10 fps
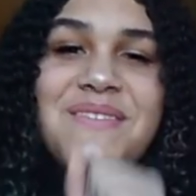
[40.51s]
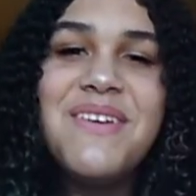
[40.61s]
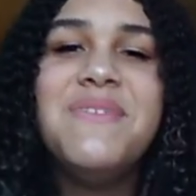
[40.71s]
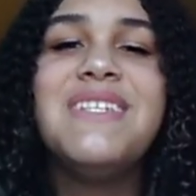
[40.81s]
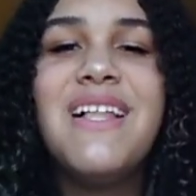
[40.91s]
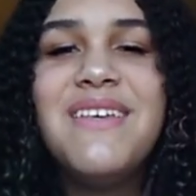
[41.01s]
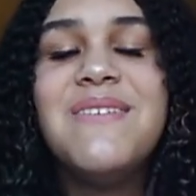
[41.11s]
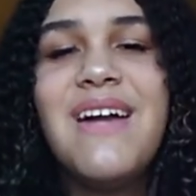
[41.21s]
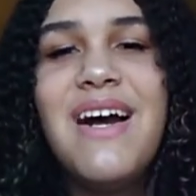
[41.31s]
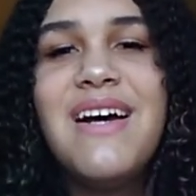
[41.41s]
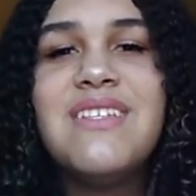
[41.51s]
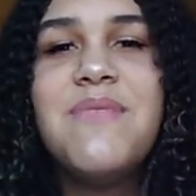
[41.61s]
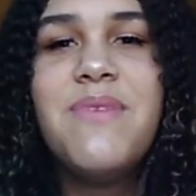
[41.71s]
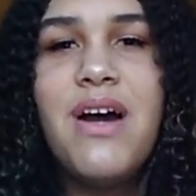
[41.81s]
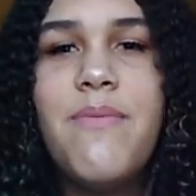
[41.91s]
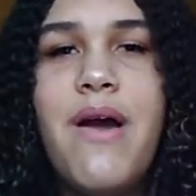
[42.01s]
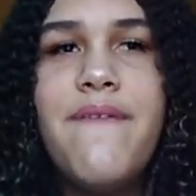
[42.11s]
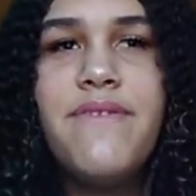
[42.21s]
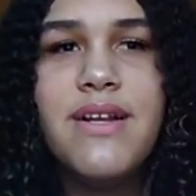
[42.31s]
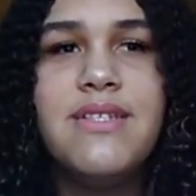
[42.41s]
gonna be telling you guys about my
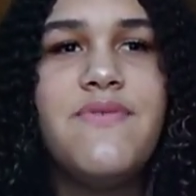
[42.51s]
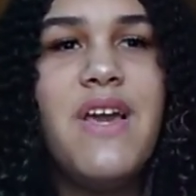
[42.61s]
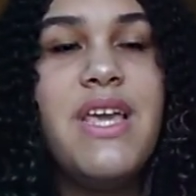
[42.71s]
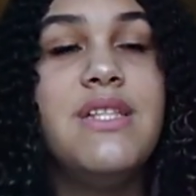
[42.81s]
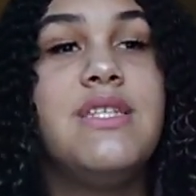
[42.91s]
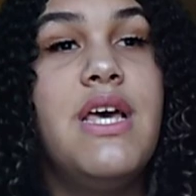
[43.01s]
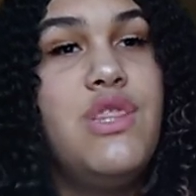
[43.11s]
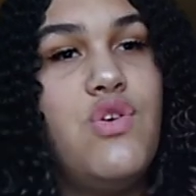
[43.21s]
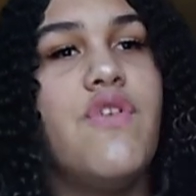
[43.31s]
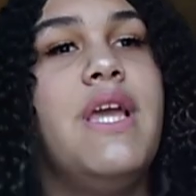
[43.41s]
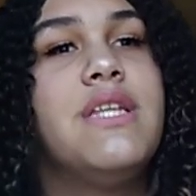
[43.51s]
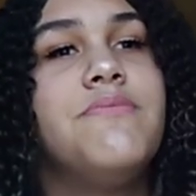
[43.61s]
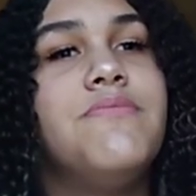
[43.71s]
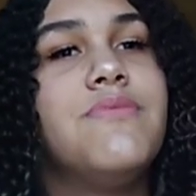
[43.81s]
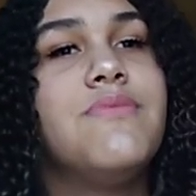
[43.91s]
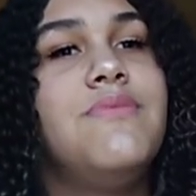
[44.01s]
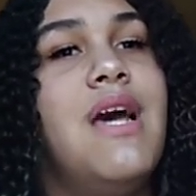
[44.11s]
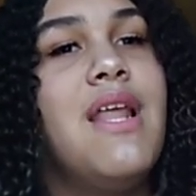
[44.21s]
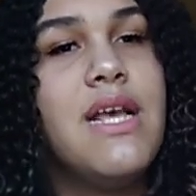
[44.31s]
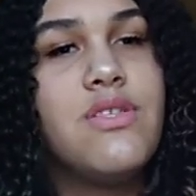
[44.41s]
first fight in 10th grade,
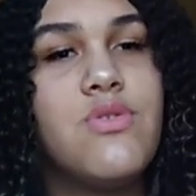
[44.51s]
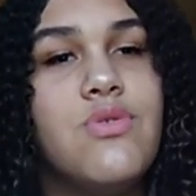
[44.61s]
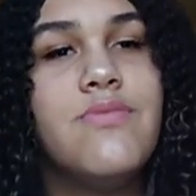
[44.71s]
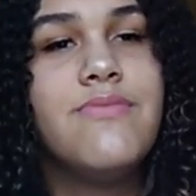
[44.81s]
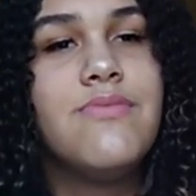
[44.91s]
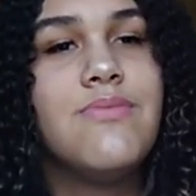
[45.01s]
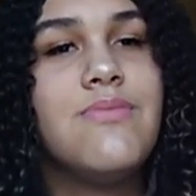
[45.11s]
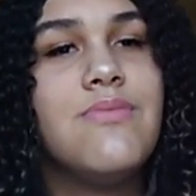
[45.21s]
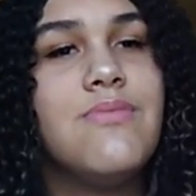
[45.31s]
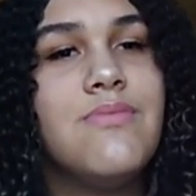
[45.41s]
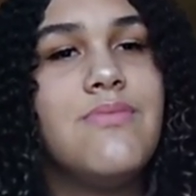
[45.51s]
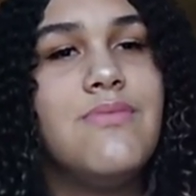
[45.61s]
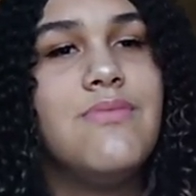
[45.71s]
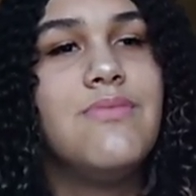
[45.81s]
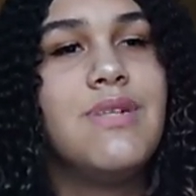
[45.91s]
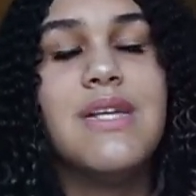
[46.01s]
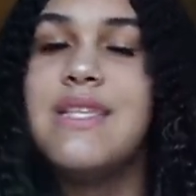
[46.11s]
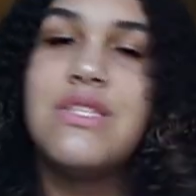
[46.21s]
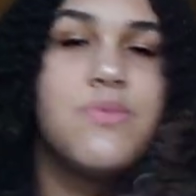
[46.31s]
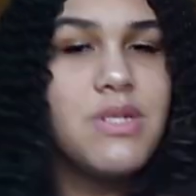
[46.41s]
not high school, because
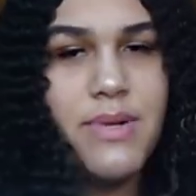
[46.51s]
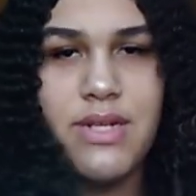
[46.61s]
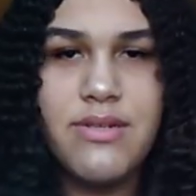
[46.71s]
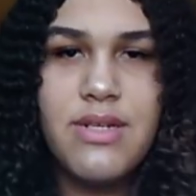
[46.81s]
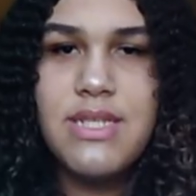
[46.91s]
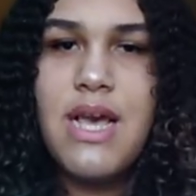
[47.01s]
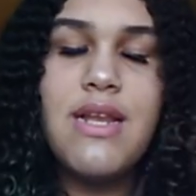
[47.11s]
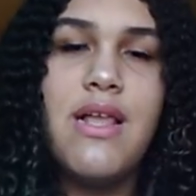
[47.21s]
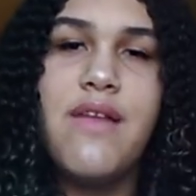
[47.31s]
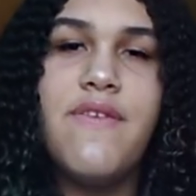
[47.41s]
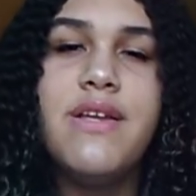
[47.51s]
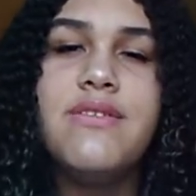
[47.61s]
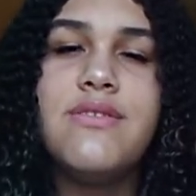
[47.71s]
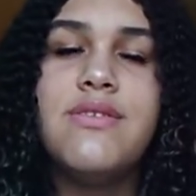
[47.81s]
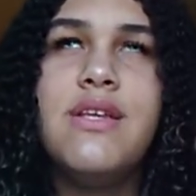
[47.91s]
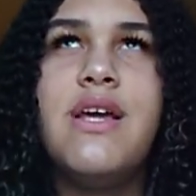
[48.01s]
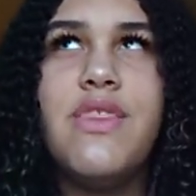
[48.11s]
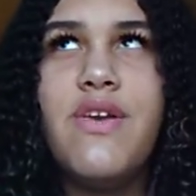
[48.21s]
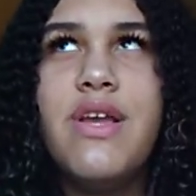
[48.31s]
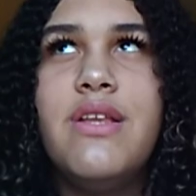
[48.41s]
that's too much work. Because I had a lot of fights in
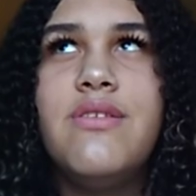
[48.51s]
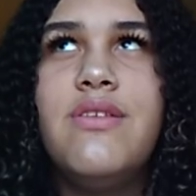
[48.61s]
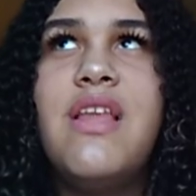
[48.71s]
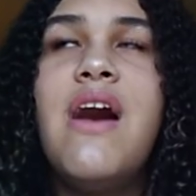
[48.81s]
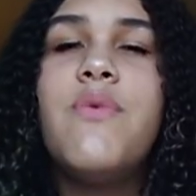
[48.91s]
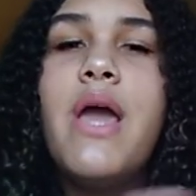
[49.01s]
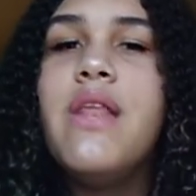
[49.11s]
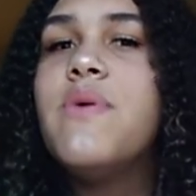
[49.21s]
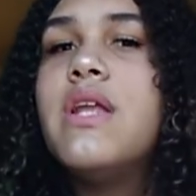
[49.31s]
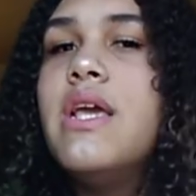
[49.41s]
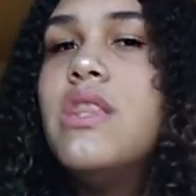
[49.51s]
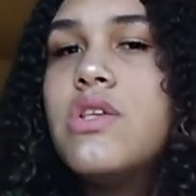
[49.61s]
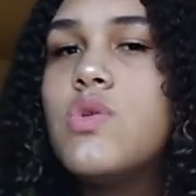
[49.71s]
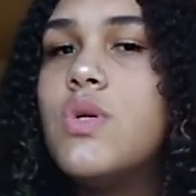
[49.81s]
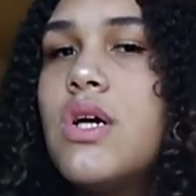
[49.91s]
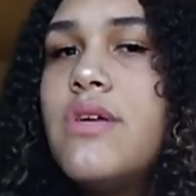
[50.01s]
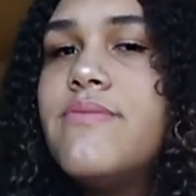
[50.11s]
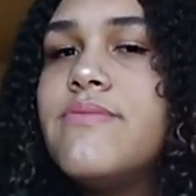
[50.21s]
9th grade, not with anyone in the school though.